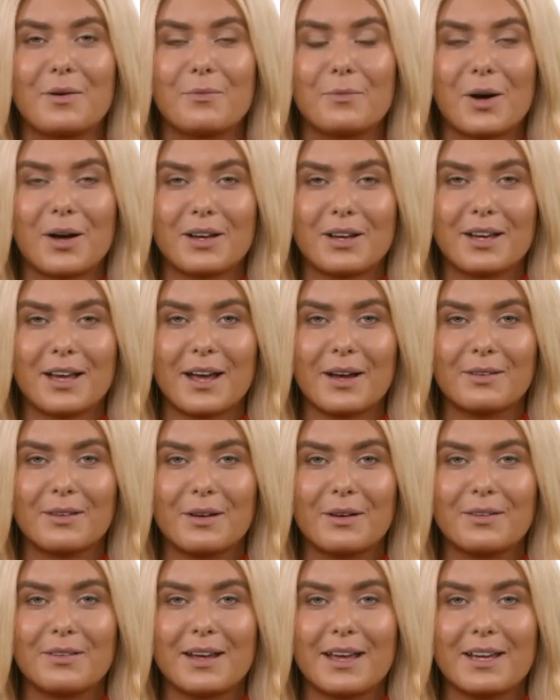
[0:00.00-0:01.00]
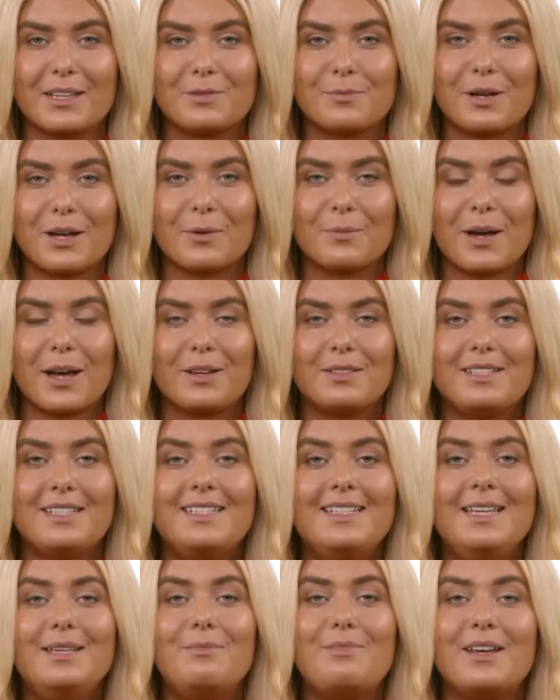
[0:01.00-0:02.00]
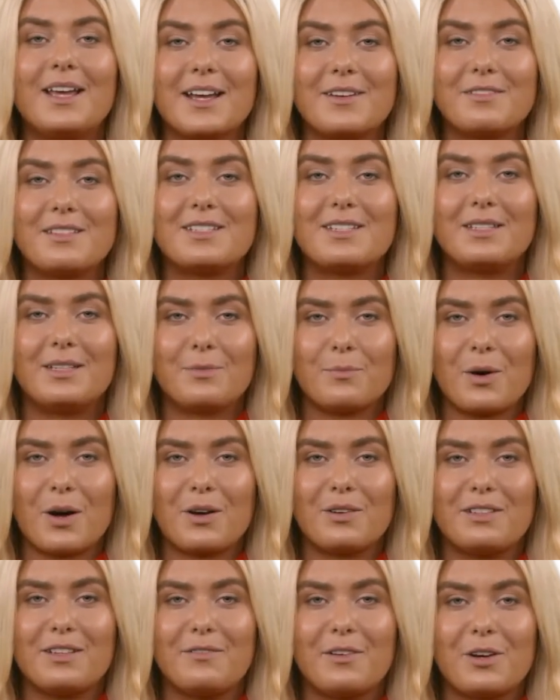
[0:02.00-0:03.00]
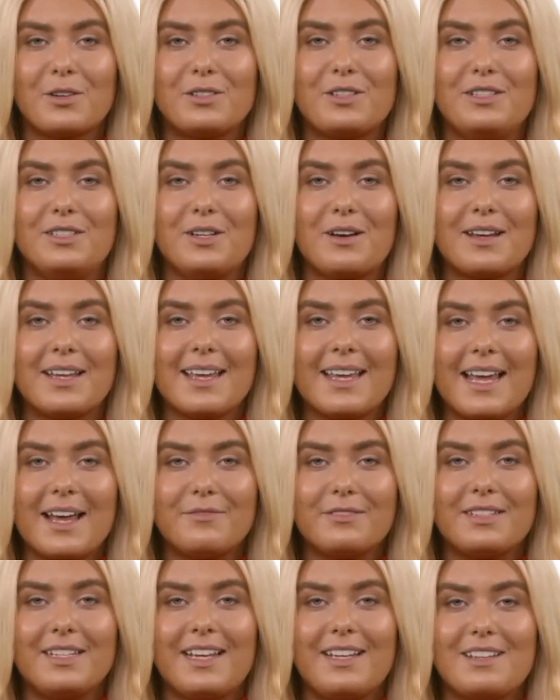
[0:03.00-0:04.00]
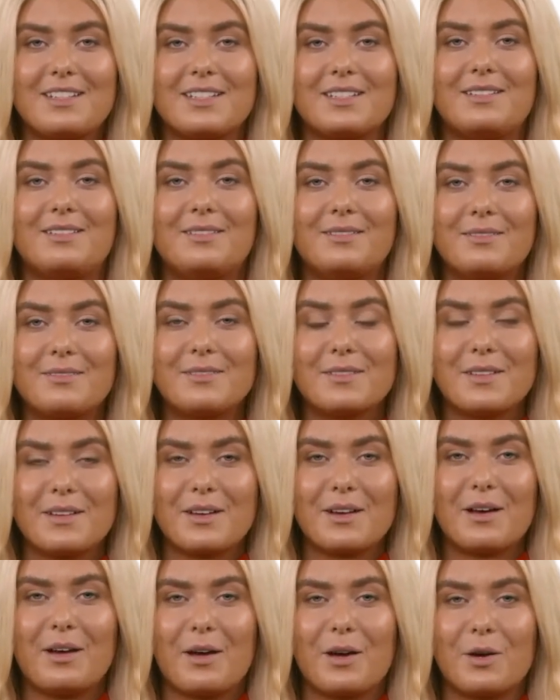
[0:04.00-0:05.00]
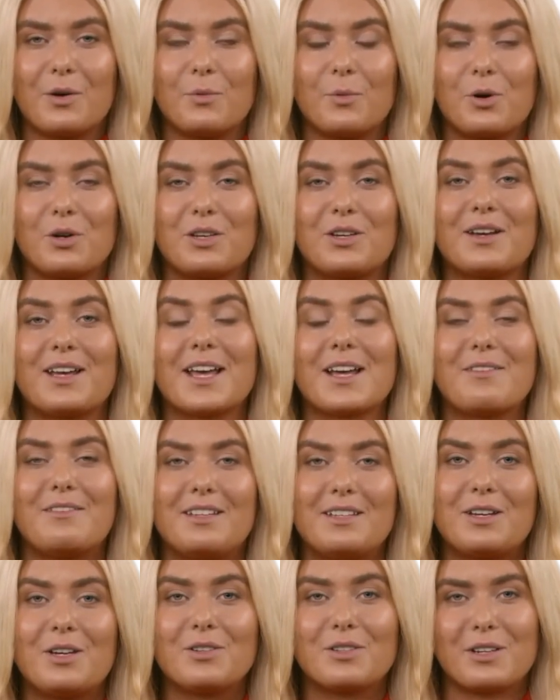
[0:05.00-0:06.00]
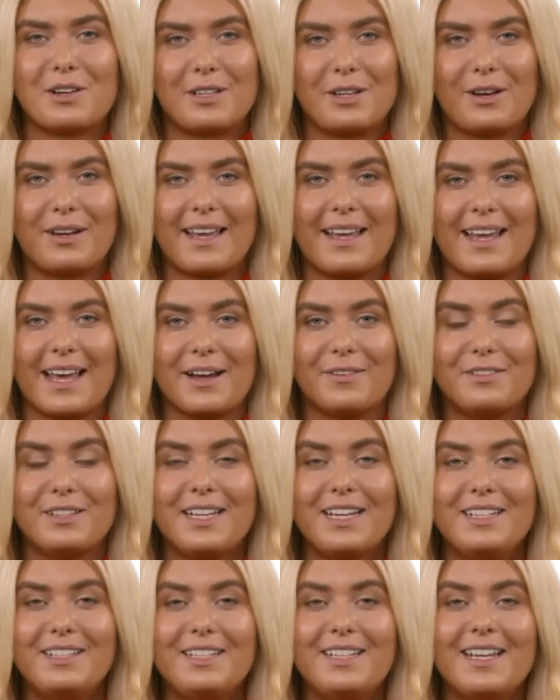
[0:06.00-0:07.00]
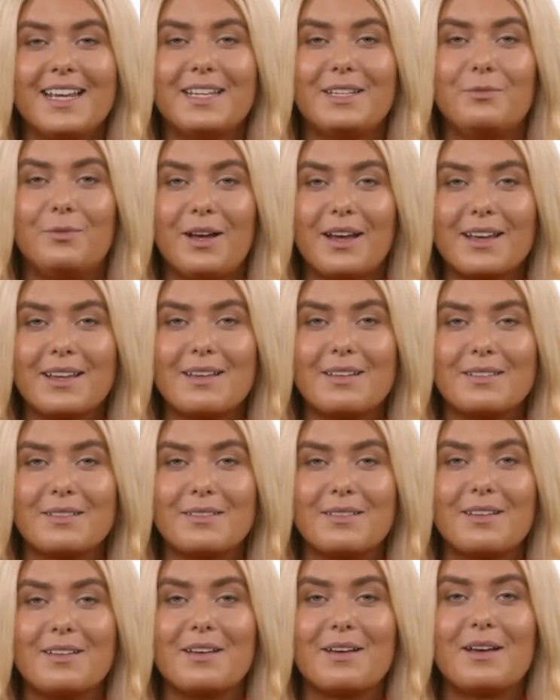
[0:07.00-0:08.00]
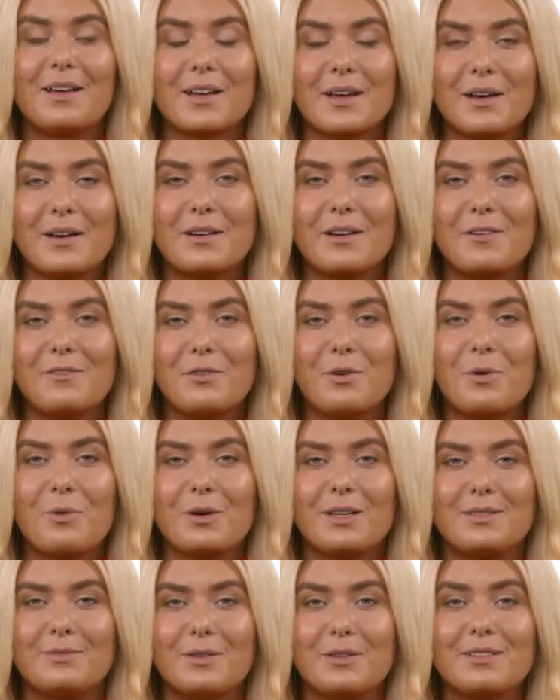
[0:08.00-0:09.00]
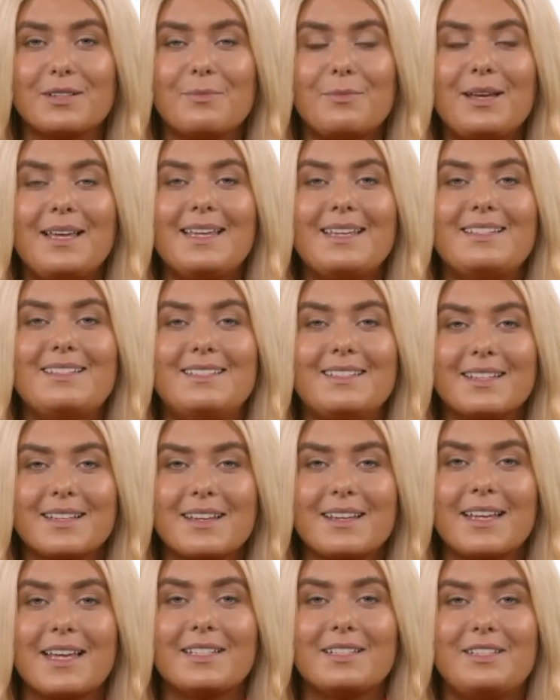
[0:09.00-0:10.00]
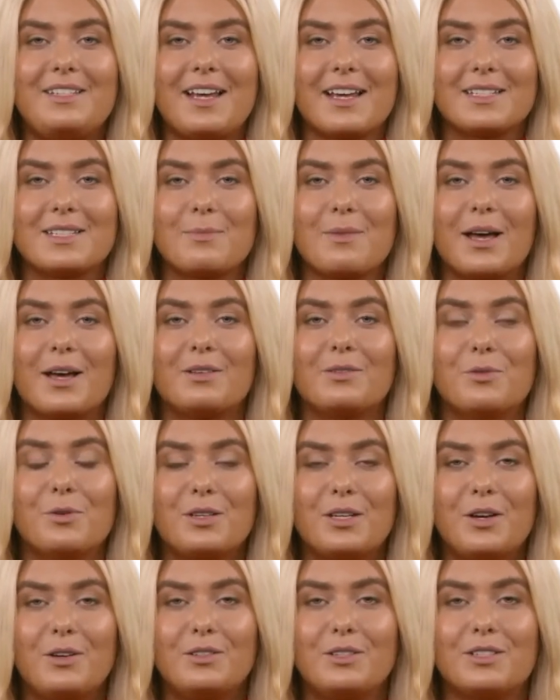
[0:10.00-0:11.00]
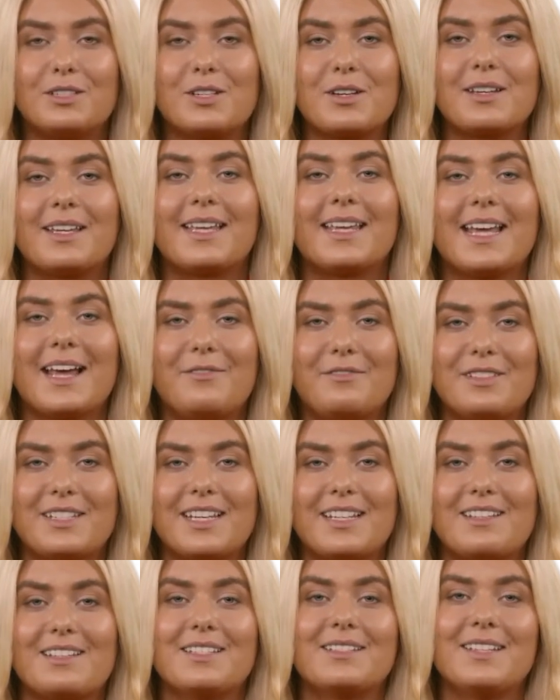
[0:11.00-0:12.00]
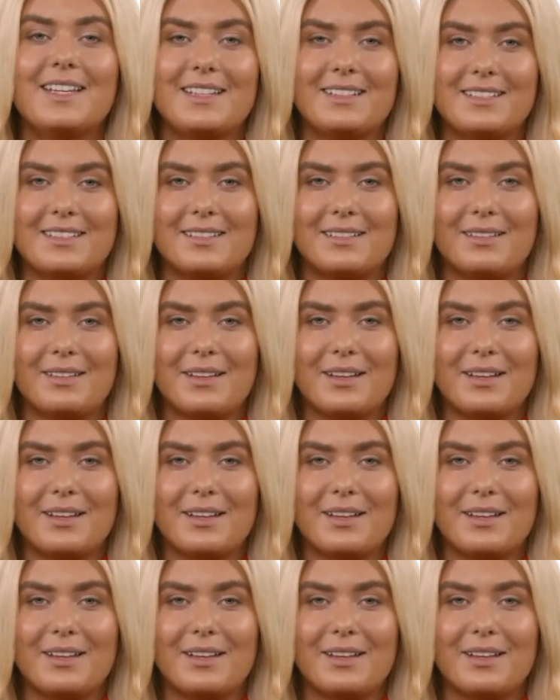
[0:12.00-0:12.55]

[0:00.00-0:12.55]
Buckle up, because we're about to deep dive into the world of ultrasonic cavitation. What on earth is ultrasonic cavitation anyway? Before we spill the beans, let's chat about what ultrasonic cavitation is.